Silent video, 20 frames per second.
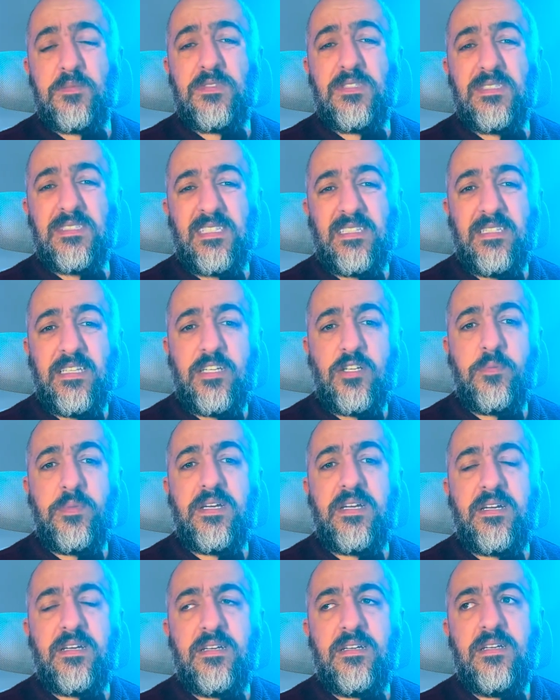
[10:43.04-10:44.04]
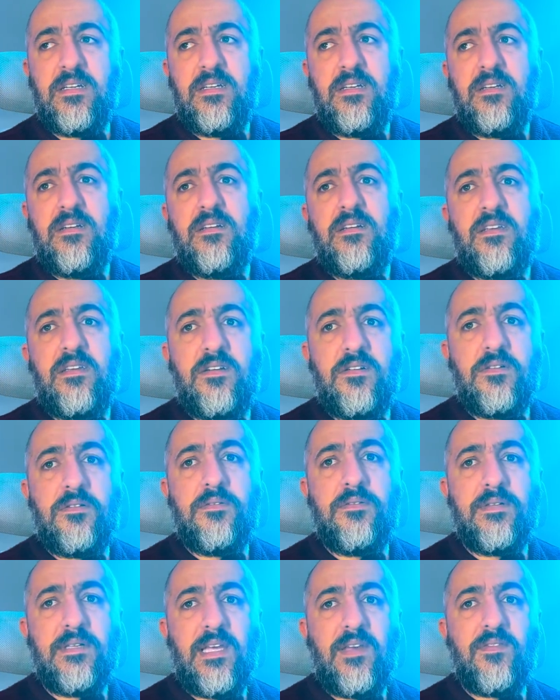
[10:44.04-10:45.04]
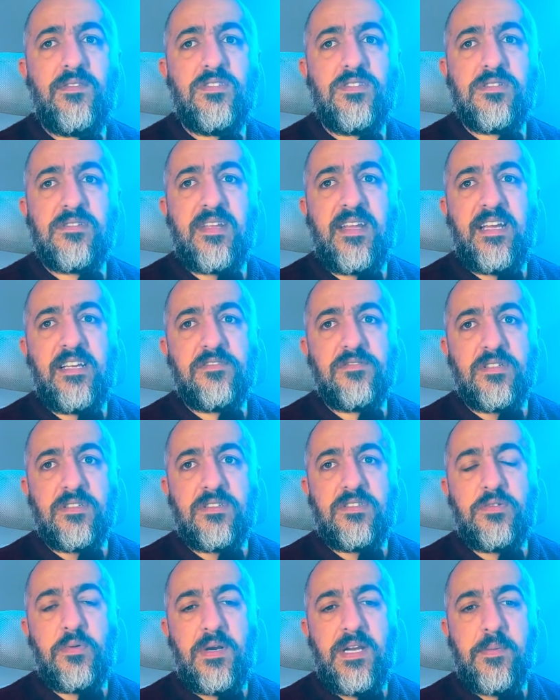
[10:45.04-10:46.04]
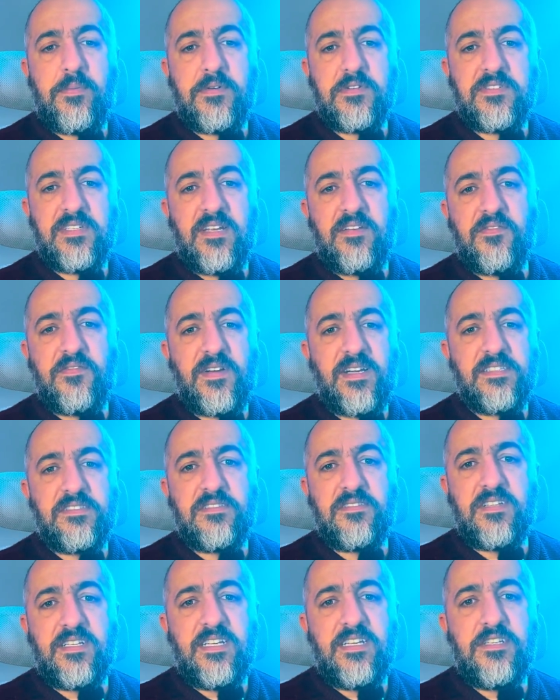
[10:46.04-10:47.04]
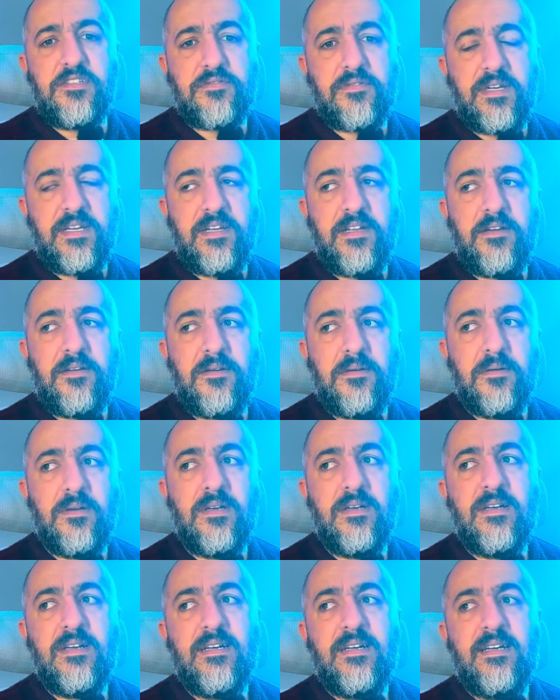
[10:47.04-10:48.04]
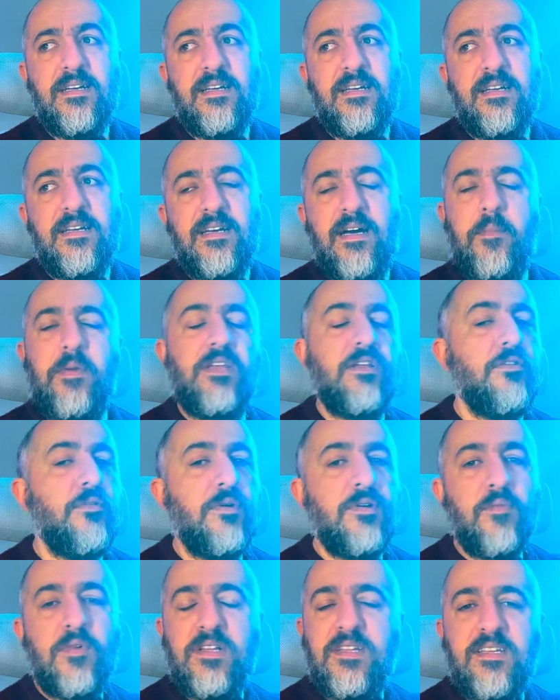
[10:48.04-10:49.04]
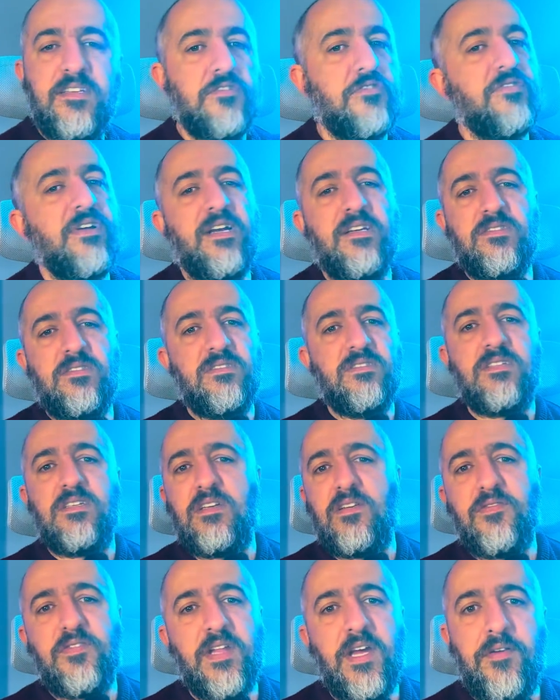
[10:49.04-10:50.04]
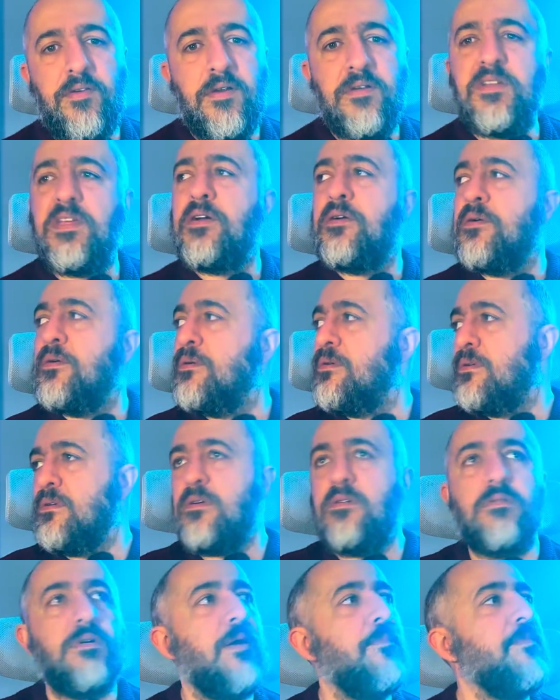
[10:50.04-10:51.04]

just a little bit, you know, even just an extra 20% faster than it is right now. I mean, you don't want one of these attractions that you fly around and you go, oh, I